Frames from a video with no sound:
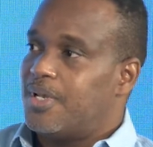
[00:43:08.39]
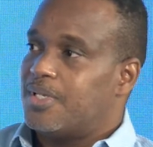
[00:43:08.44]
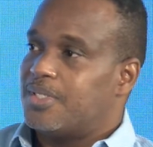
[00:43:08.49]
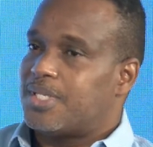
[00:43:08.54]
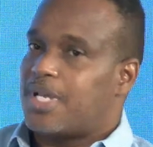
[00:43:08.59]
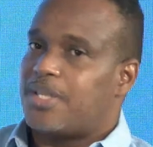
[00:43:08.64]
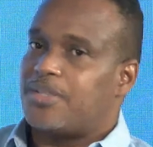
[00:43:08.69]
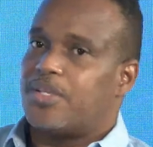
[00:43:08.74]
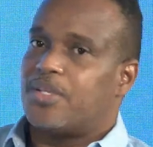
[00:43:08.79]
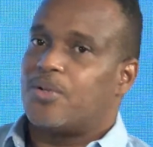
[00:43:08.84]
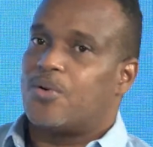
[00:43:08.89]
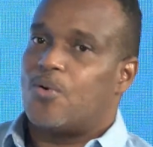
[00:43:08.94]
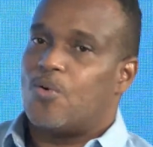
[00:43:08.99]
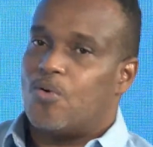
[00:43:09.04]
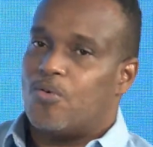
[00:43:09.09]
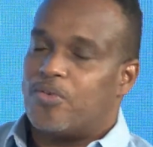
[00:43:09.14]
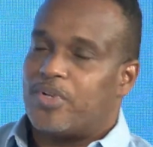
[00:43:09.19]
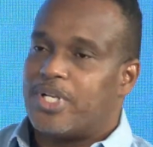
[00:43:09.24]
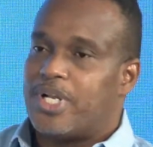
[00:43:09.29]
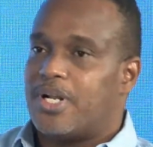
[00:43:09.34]
So I think
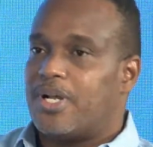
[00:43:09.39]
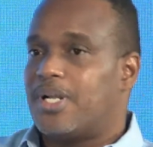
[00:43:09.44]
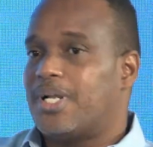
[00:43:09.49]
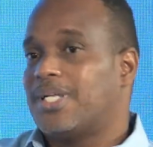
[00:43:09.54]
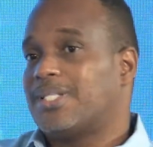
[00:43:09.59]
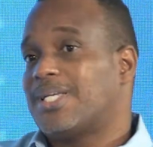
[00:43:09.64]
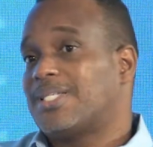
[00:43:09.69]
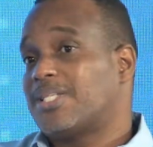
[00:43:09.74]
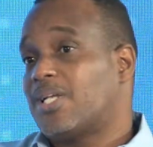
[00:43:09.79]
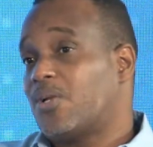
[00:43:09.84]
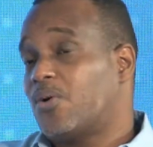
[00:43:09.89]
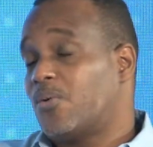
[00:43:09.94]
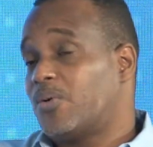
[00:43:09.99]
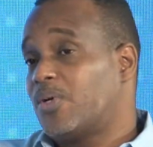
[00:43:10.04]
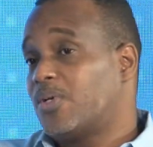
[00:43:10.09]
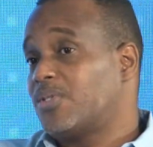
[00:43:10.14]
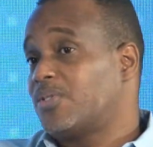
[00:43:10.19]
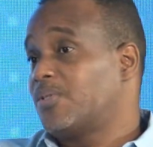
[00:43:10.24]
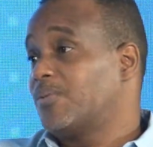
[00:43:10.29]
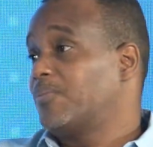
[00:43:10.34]
COVID and all that has allowed
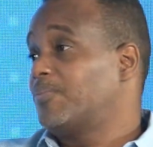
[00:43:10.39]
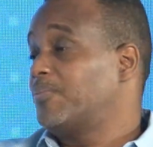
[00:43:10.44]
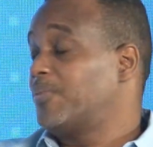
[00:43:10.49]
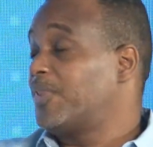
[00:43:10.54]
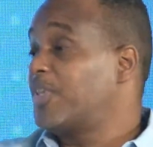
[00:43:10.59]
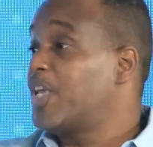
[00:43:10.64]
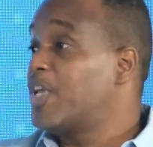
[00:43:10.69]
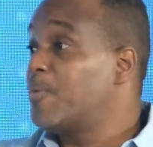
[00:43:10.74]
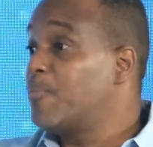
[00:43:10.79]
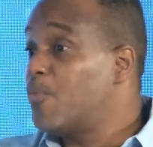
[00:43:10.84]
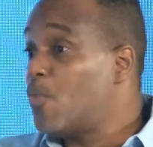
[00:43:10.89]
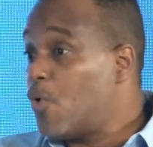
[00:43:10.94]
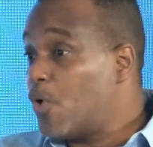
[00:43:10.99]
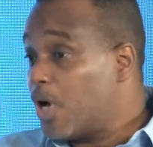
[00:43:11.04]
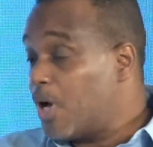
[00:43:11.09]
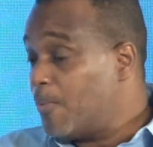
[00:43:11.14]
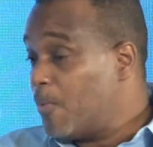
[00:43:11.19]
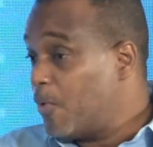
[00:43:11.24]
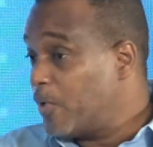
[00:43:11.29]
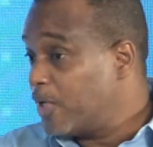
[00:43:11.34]
us to think
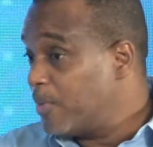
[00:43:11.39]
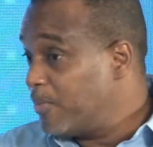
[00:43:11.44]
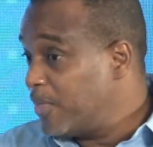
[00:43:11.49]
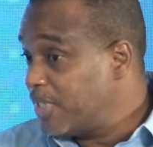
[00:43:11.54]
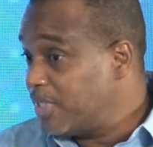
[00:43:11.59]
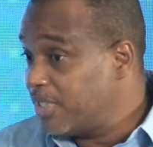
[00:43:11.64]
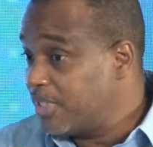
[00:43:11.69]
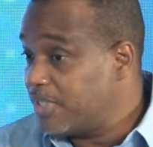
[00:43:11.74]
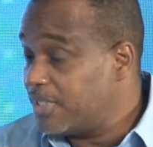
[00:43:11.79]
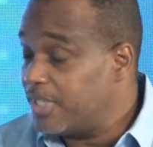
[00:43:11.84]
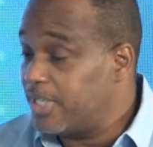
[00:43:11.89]
more about the business,